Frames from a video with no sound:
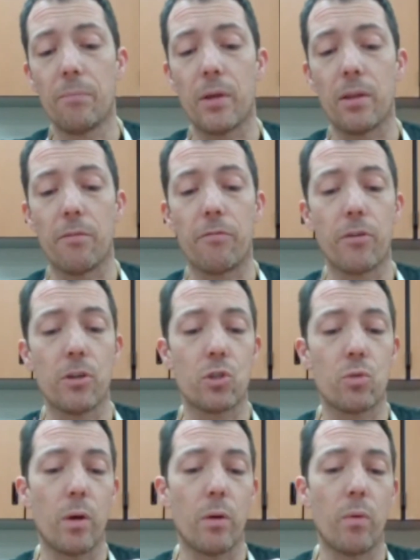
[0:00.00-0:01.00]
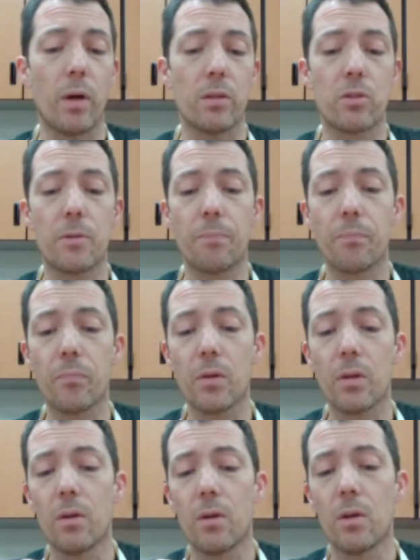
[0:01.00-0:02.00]
than the first one was.
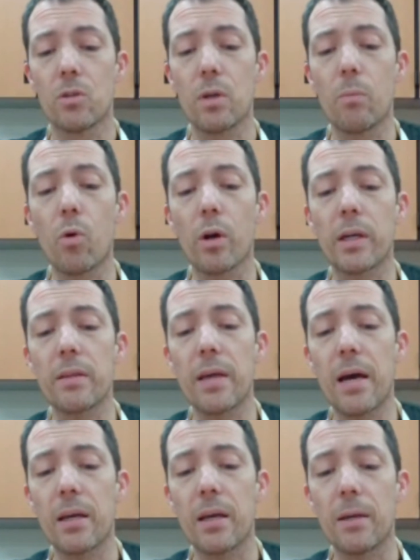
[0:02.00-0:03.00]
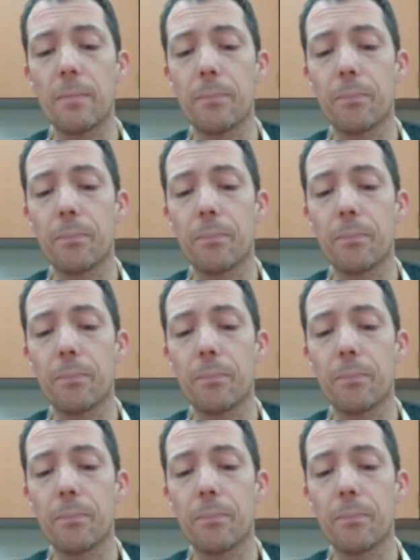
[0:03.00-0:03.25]
So I'm working that in.